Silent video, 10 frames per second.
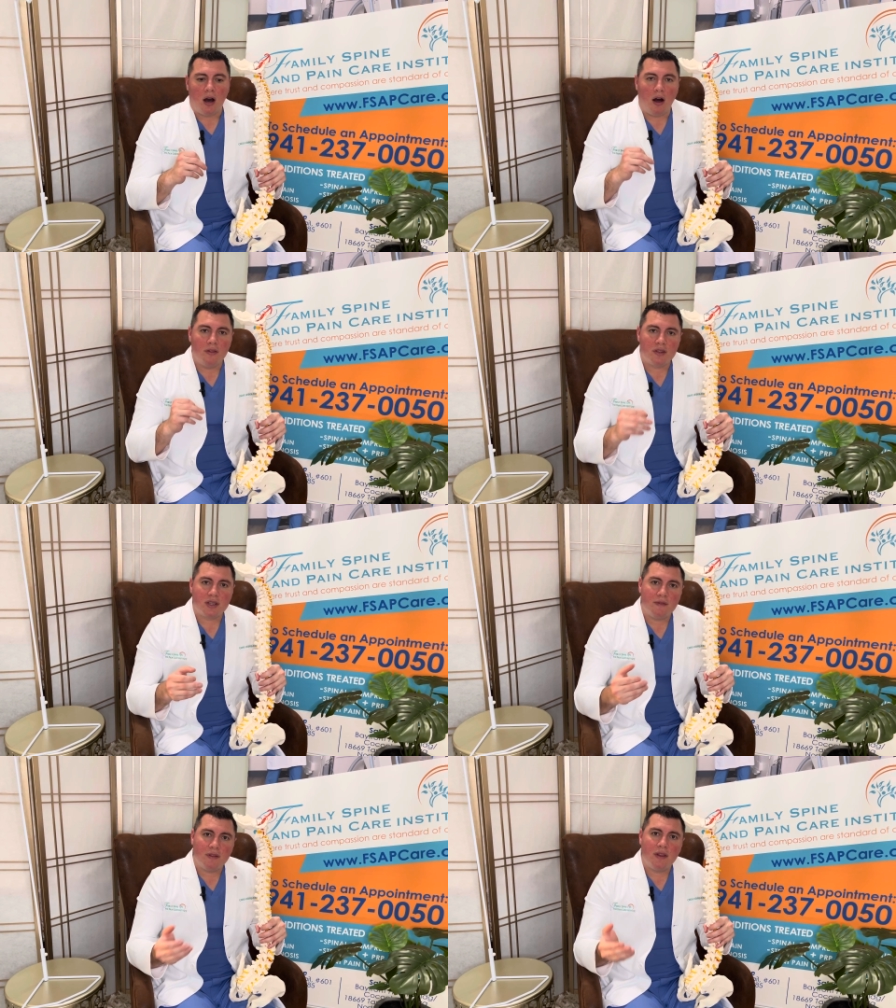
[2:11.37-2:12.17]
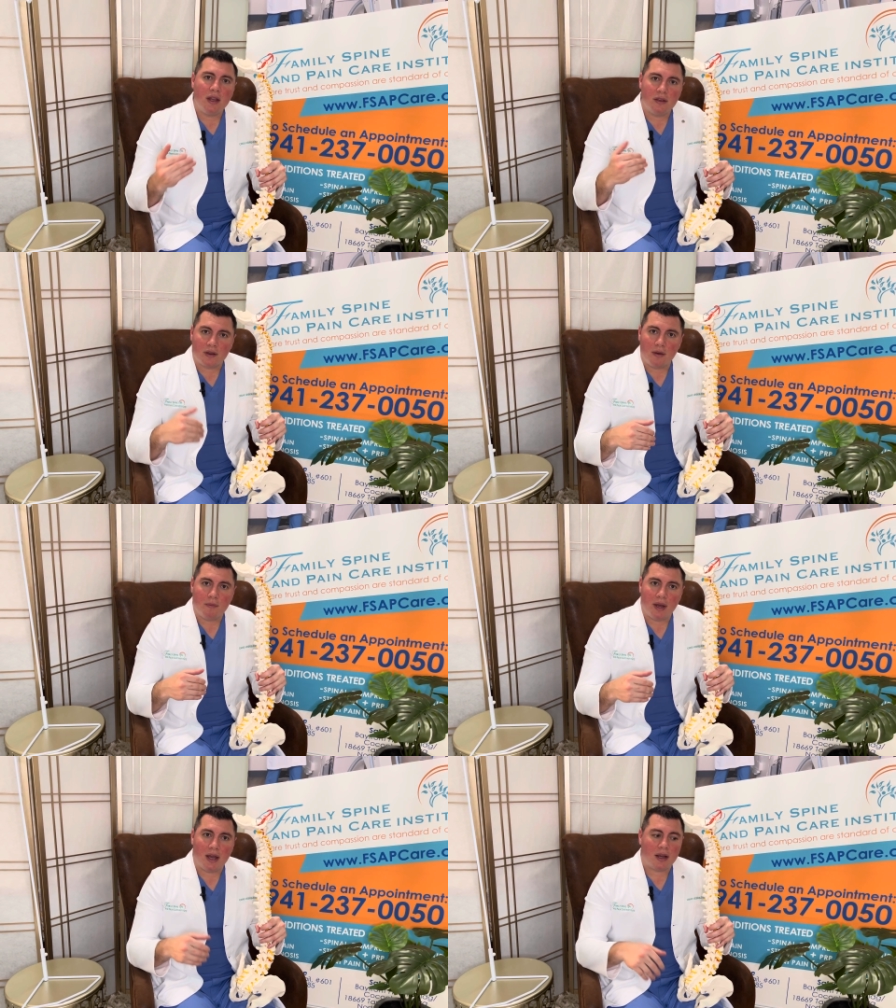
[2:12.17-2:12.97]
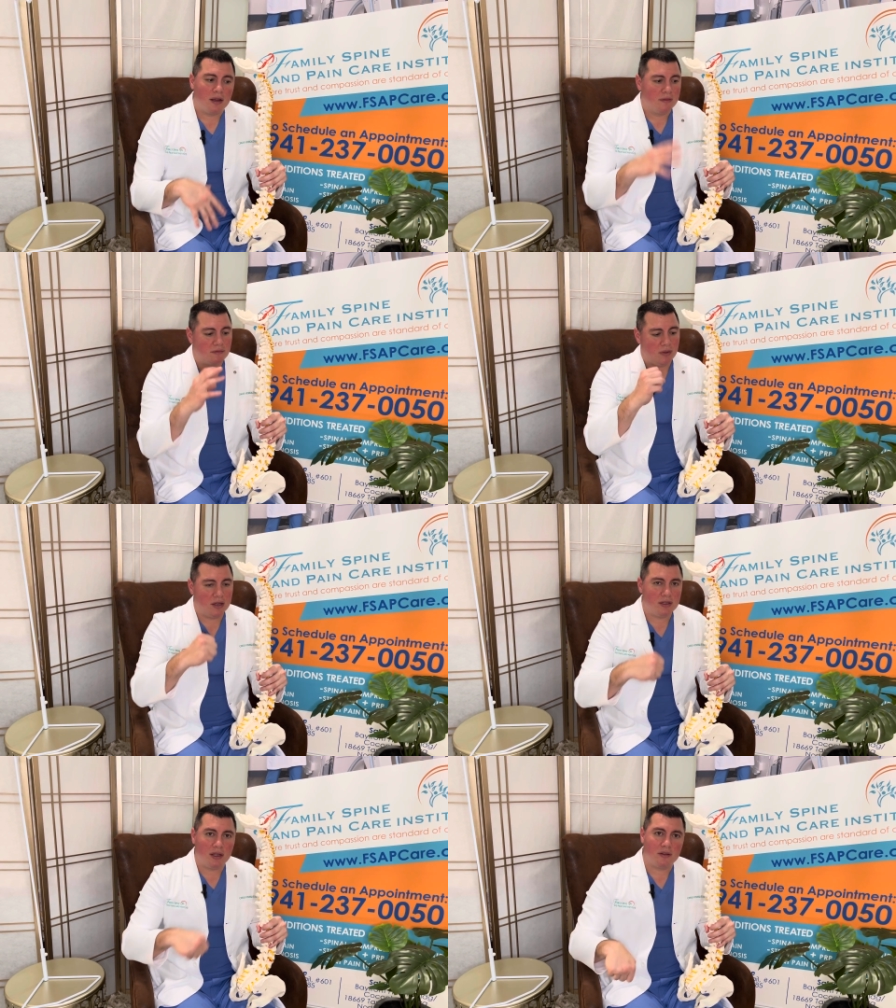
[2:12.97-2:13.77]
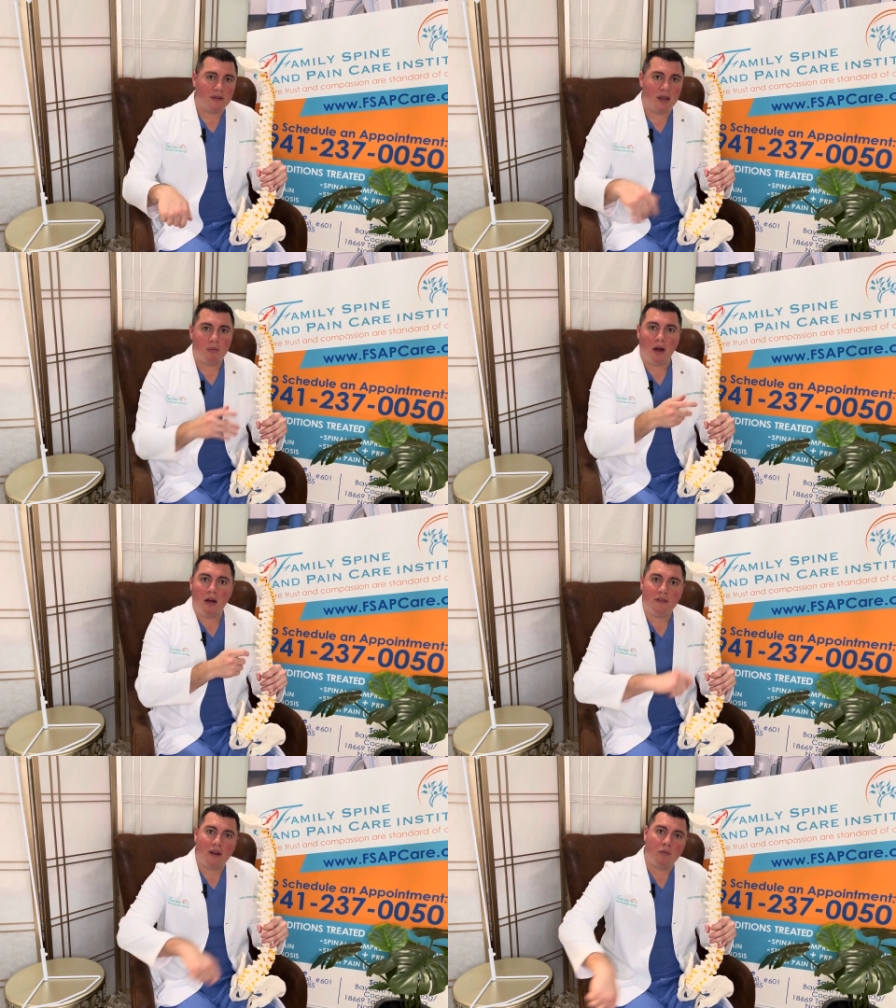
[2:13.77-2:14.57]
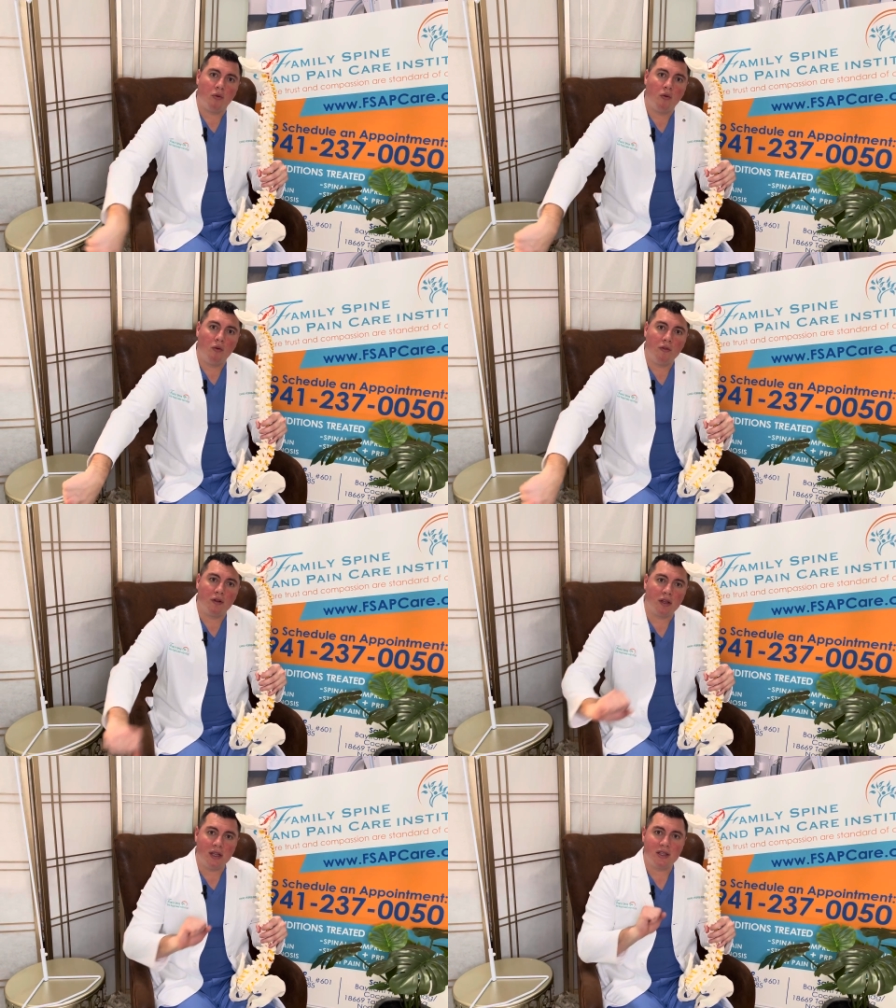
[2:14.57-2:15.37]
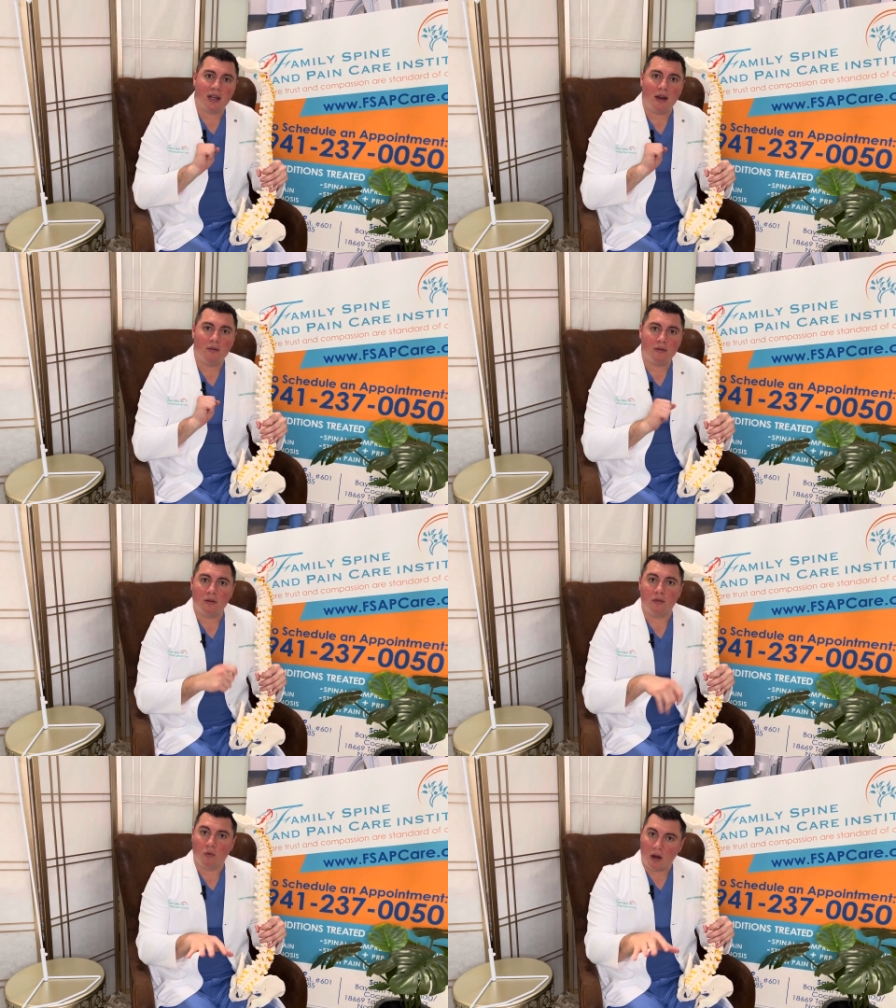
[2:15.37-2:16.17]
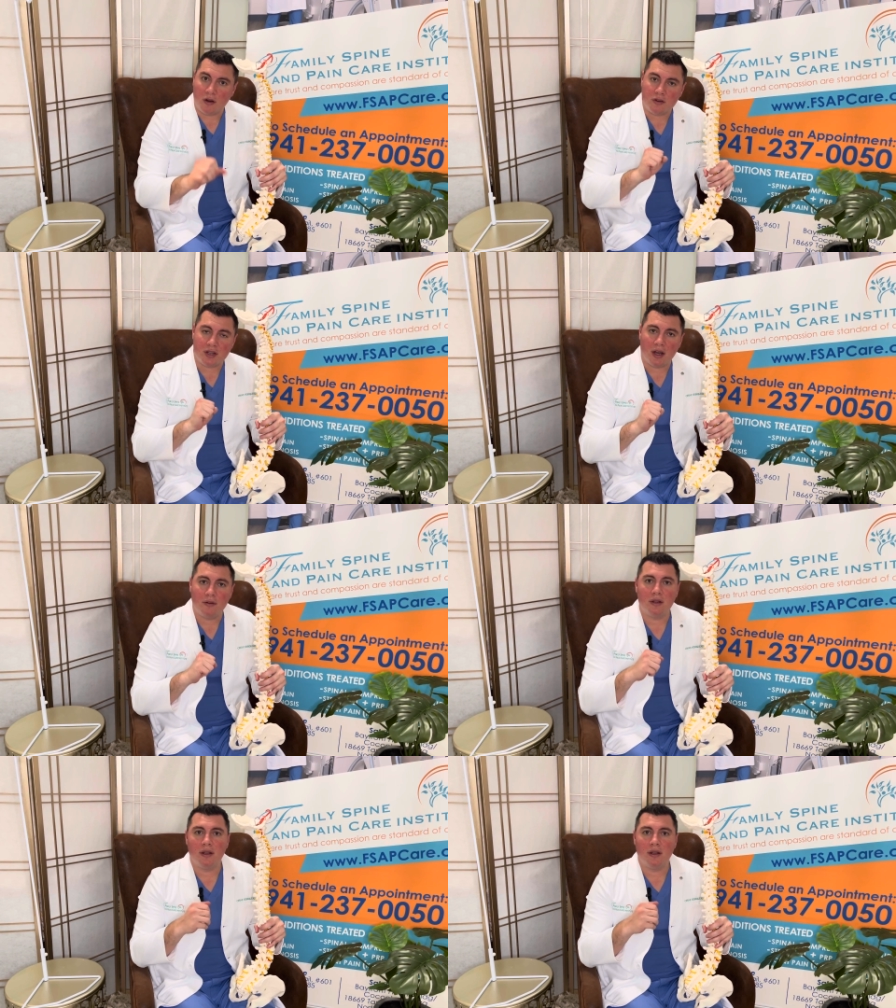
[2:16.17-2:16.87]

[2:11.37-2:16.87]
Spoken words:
On the 7th day, you come back, I take the tape off, I pull the leads out or the wires out,